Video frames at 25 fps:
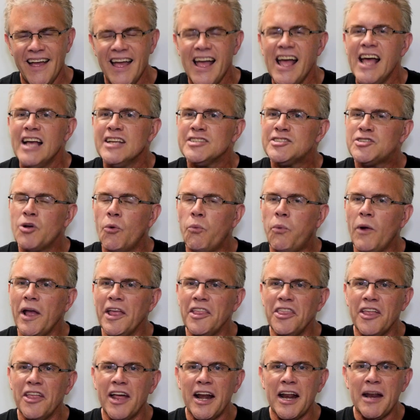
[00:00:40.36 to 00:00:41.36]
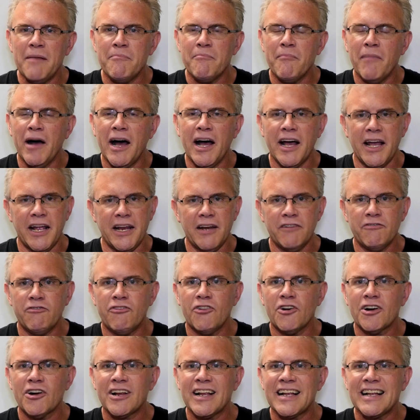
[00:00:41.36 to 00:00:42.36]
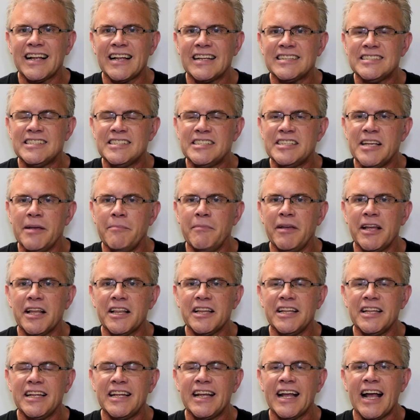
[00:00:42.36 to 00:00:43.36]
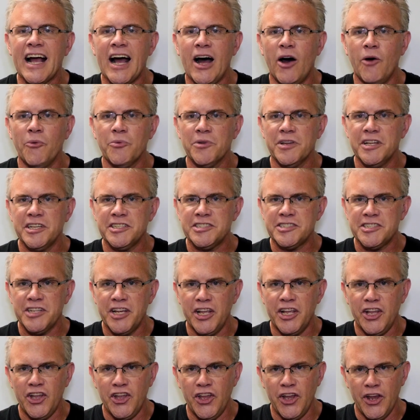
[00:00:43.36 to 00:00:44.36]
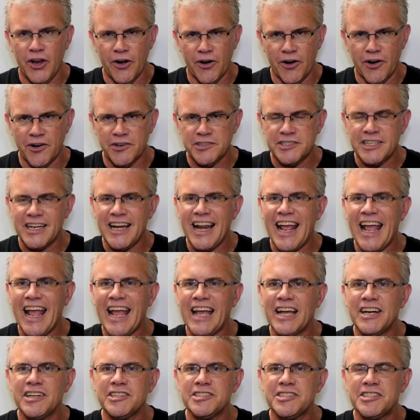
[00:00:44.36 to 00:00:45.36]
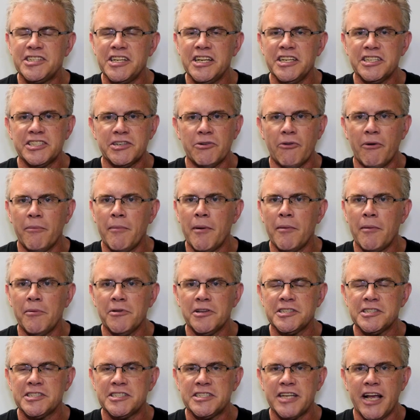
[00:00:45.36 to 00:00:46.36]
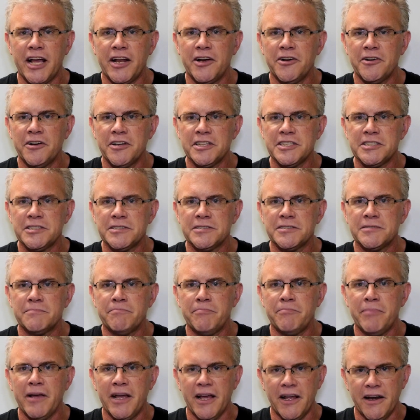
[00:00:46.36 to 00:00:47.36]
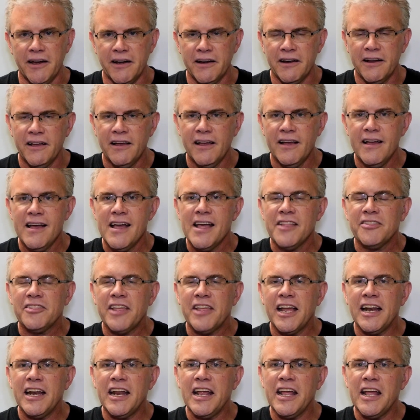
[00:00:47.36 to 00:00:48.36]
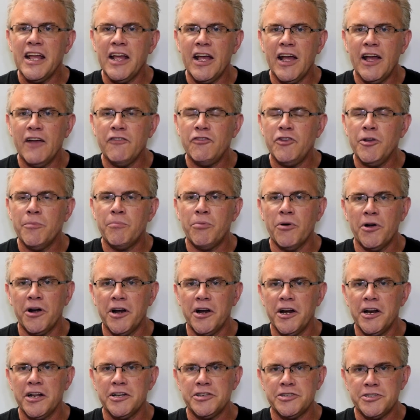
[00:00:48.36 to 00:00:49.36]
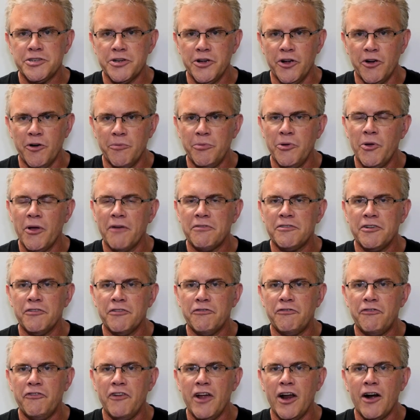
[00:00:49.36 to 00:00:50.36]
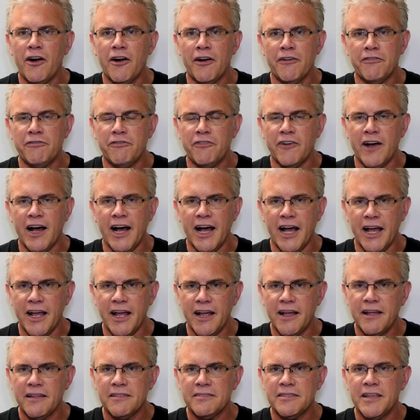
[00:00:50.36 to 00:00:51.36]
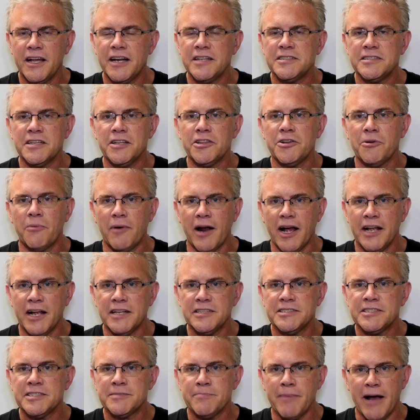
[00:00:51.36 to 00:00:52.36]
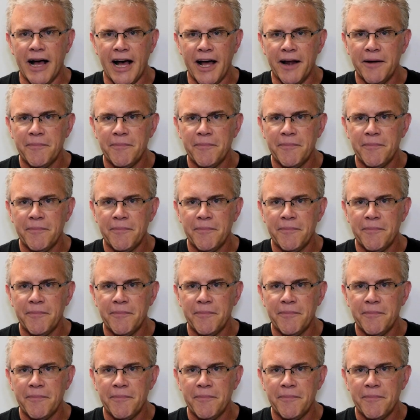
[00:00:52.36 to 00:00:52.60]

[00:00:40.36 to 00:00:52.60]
So with that in mind, for seemingly countless years, in anesthesia, remember the standard has been that if you put in a tube, you have to verify that it's in the right spot.